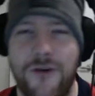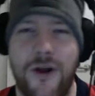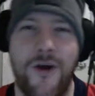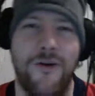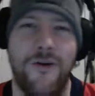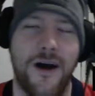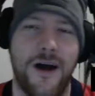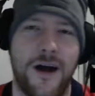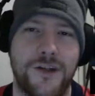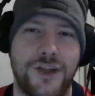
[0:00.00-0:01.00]
who don't know,
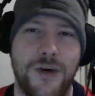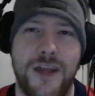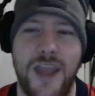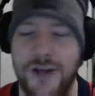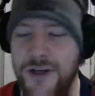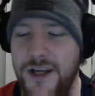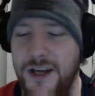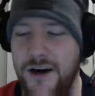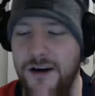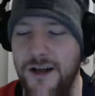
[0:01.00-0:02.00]
Joey
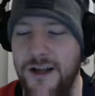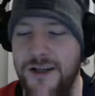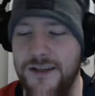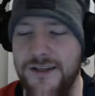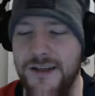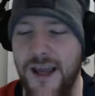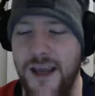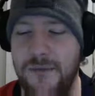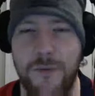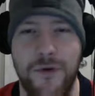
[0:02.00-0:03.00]
Kendrick here is
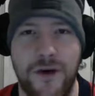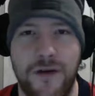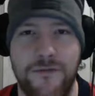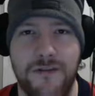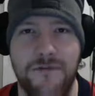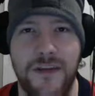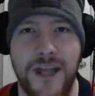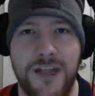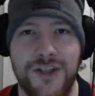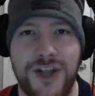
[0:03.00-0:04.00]
a member of the
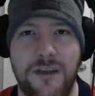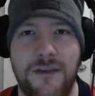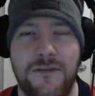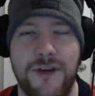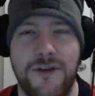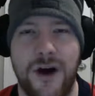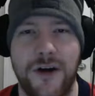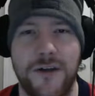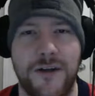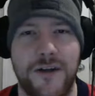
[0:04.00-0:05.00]
VHL, the Victory Hockey
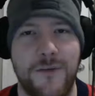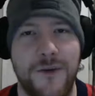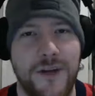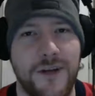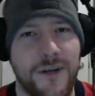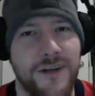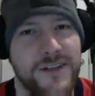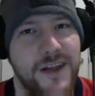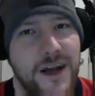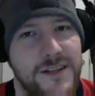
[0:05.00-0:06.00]
League, a community we
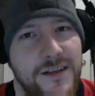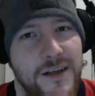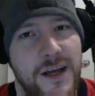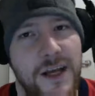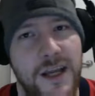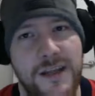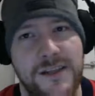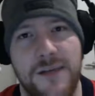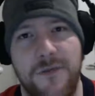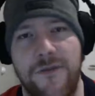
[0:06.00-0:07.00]
discussed in
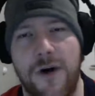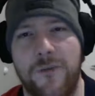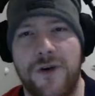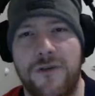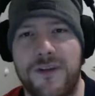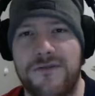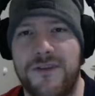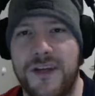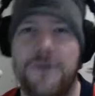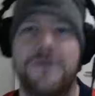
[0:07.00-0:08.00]
some of our previous
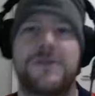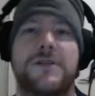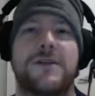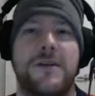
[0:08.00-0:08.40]
videos.